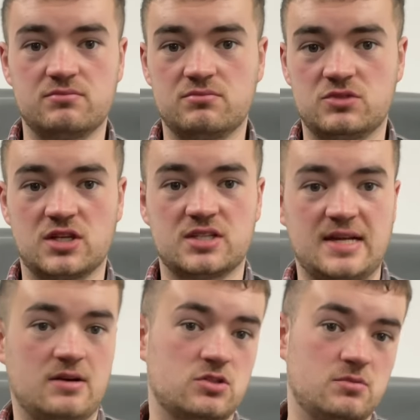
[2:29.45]
sussed
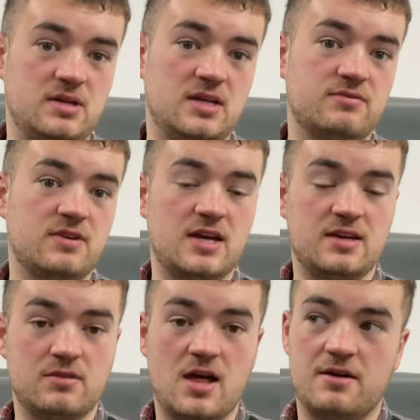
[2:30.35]
out to be
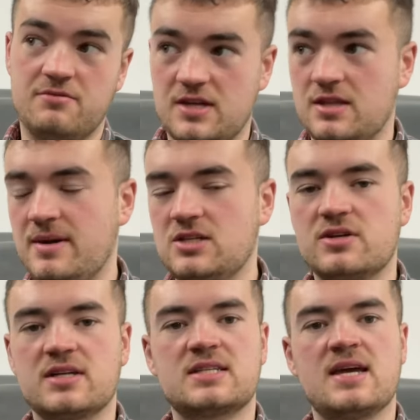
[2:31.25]
fitting the
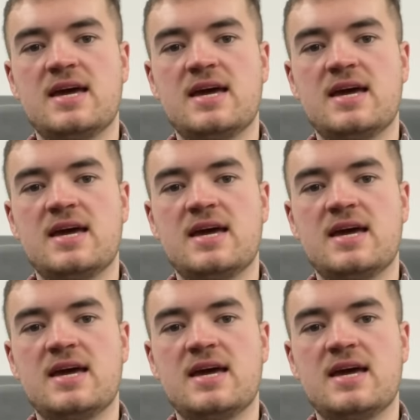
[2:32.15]
metrics.